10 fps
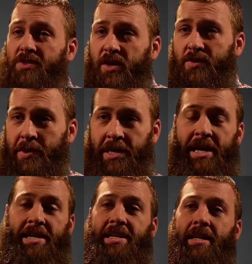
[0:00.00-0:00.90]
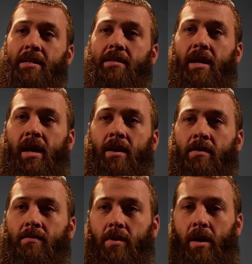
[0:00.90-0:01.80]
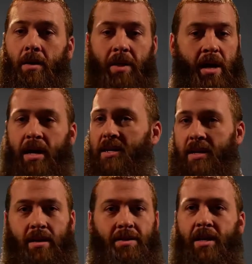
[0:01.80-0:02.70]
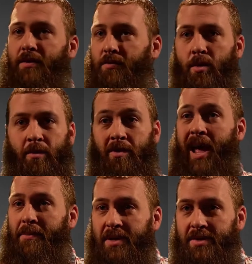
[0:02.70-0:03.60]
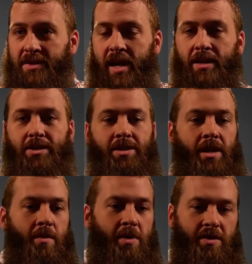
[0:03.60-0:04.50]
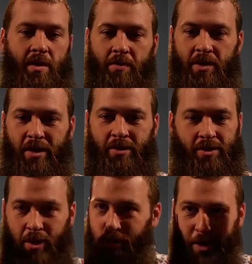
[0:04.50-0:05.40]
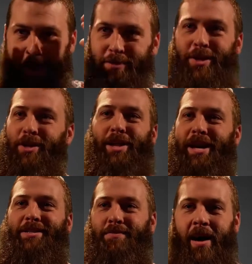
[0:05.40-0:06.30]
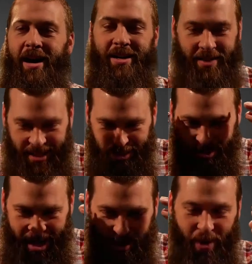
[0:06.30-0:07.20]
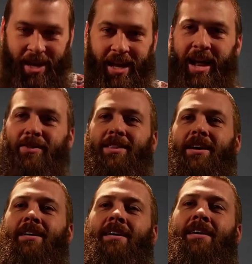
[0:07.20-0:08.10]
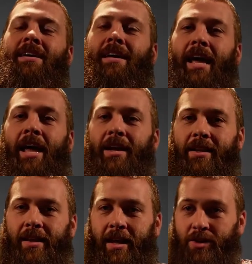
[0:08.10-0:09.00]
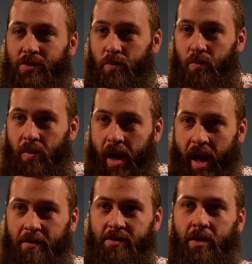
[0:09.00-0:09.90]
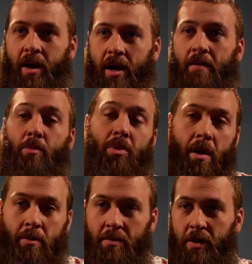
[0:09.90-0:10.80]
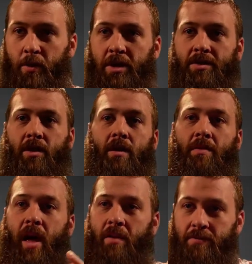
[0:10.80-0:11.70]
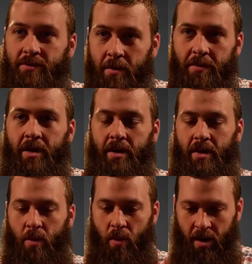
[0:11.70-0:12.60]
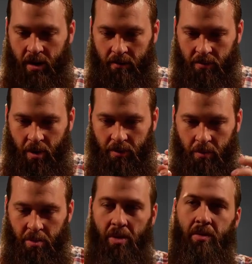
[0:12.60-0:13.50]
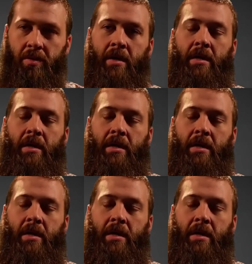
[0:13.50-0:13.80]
starts with an idea, and that idea can take the form of a napkin sketch. It can be something that's trapped in a client's mind and they just can't quite get out there, and they just have a problem they want to solve. They have something that they want to be able to build.